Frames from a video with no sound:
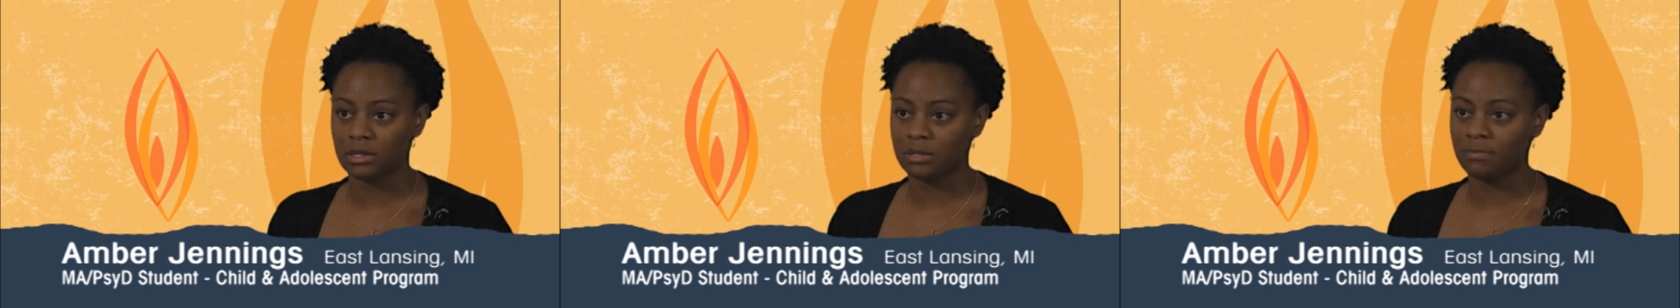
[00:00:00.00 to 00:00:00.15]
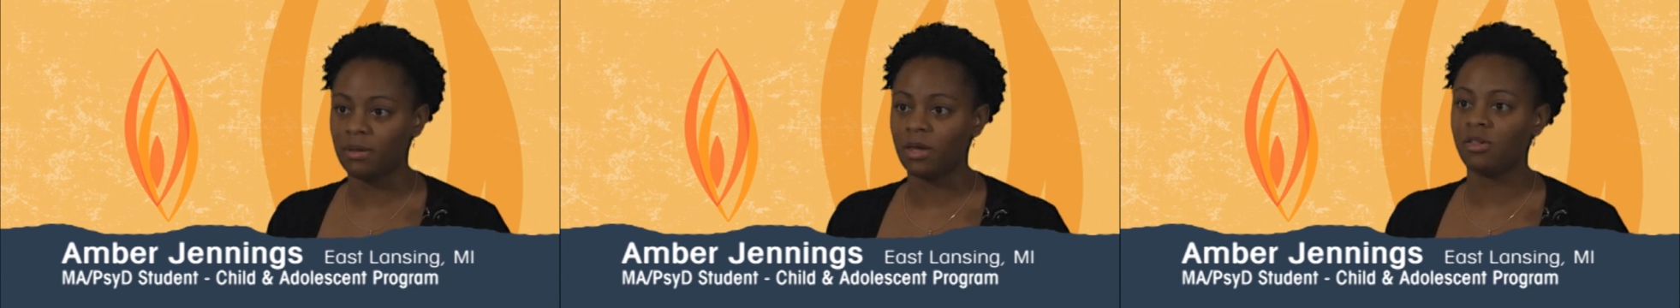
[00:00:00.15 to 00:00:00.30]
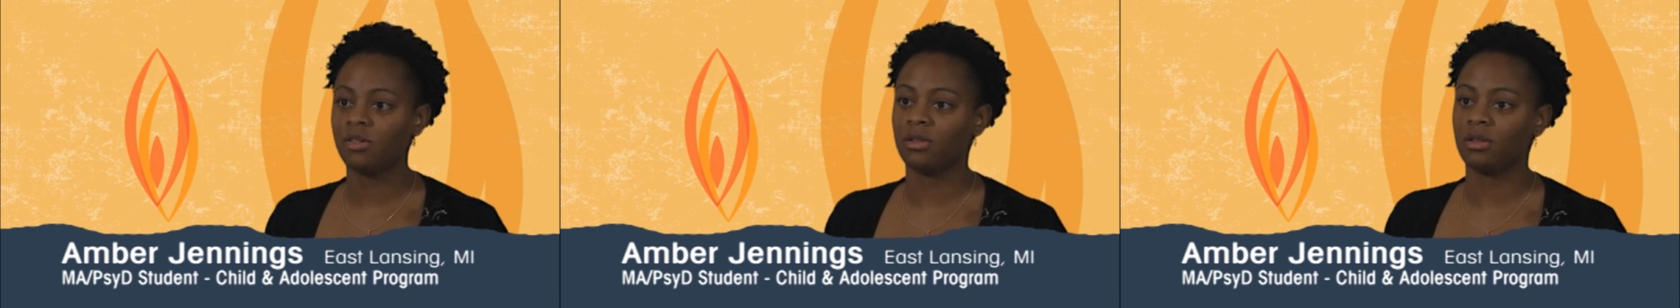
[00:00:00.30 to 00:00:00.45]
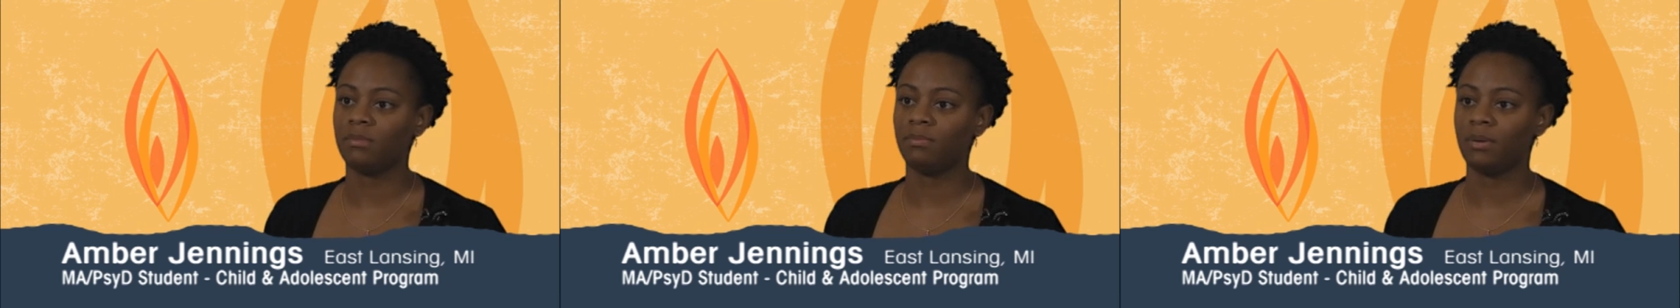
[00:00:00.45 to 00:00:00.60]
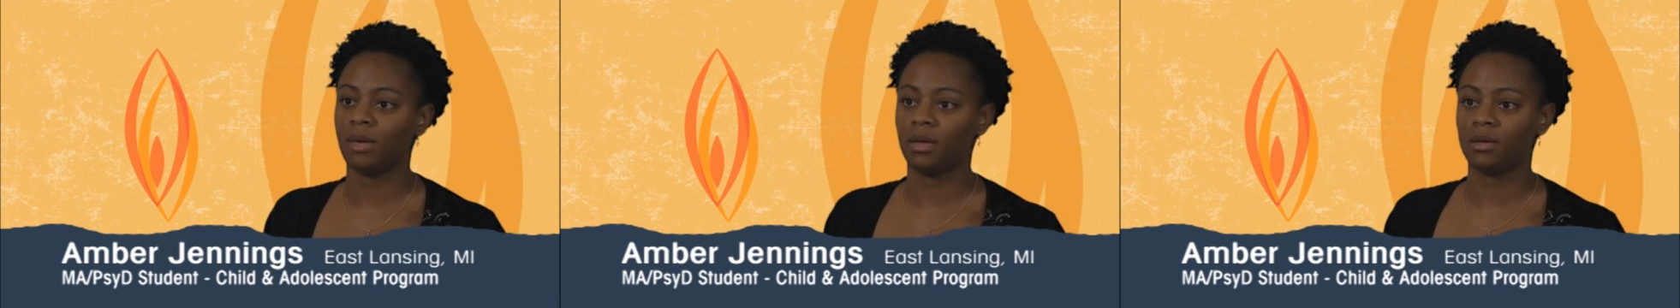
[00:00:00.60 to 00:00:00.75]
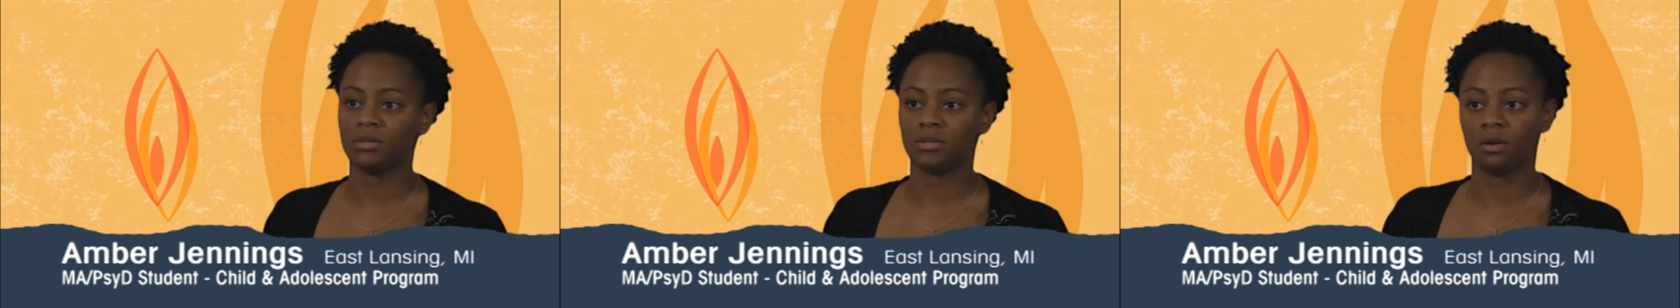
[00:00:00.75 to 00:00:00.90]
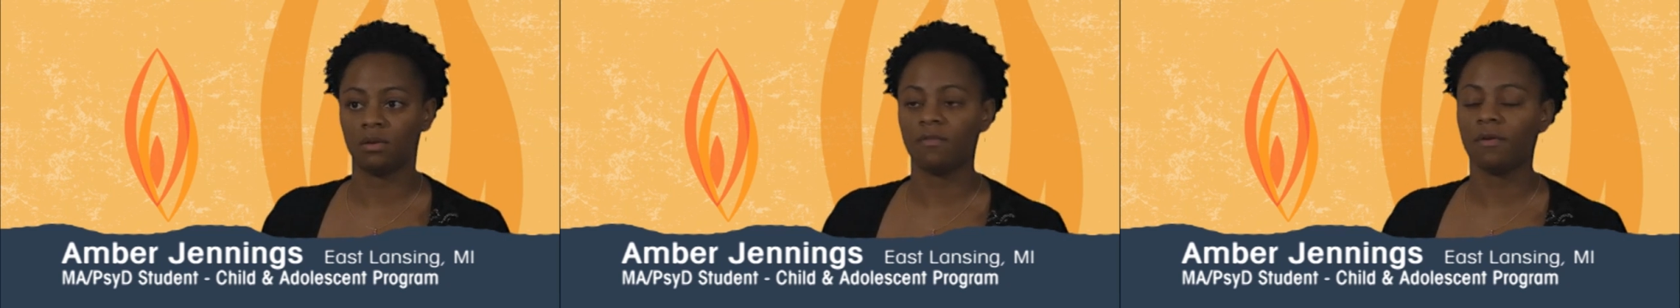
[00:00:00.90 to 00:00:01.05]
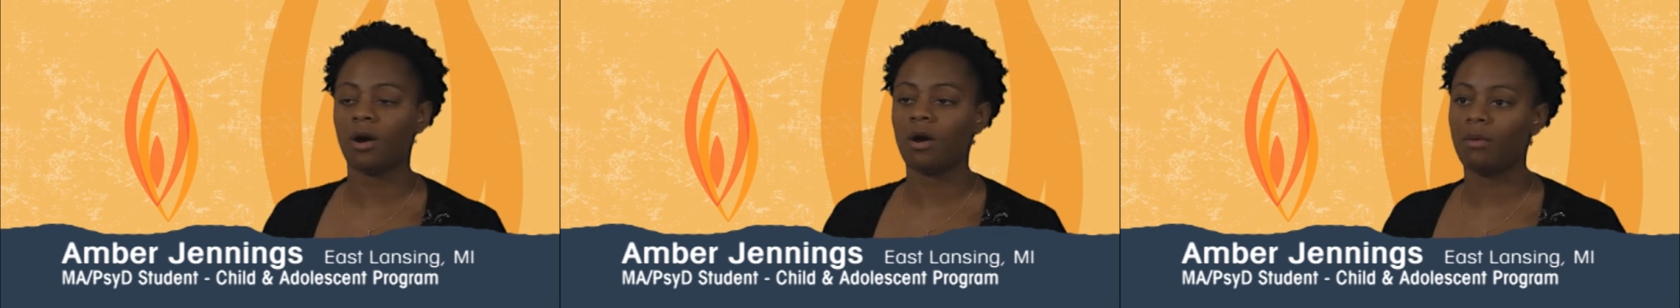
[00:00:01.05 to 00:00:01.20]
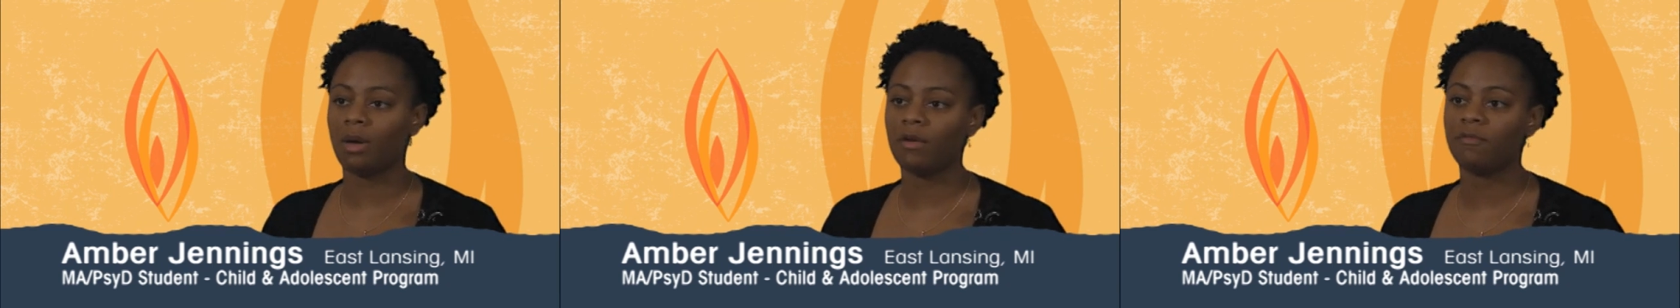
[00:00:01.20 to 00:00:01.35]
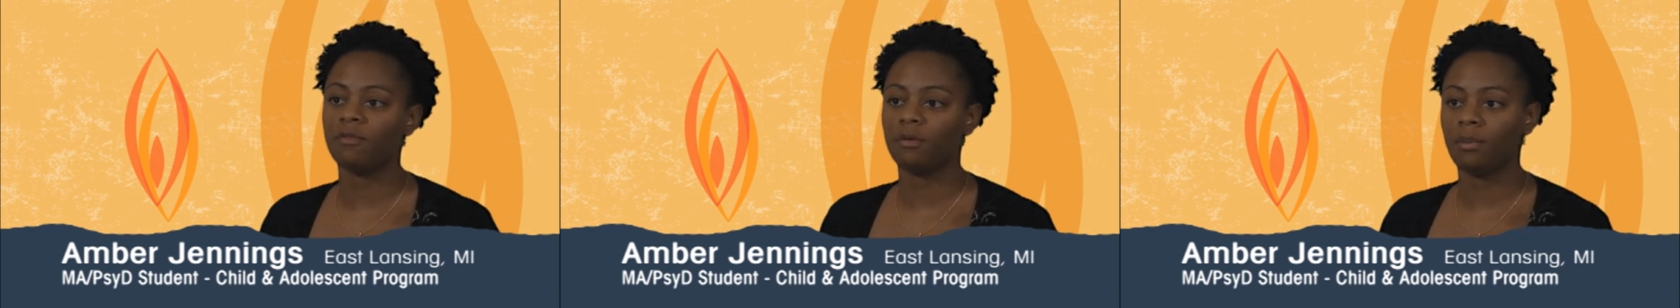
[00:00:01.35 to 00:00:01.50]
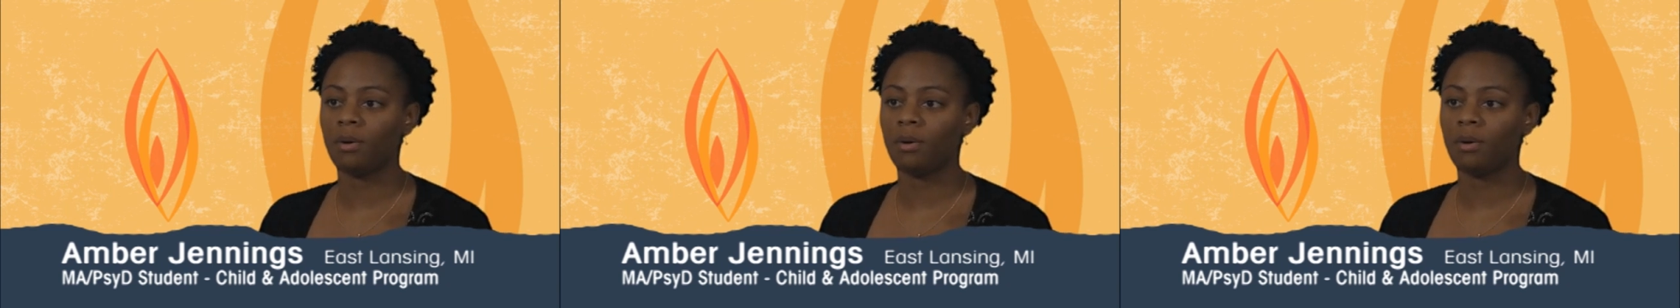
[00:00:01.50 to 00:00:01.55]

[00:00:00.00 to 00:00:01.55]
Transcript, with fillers: especially being so far away from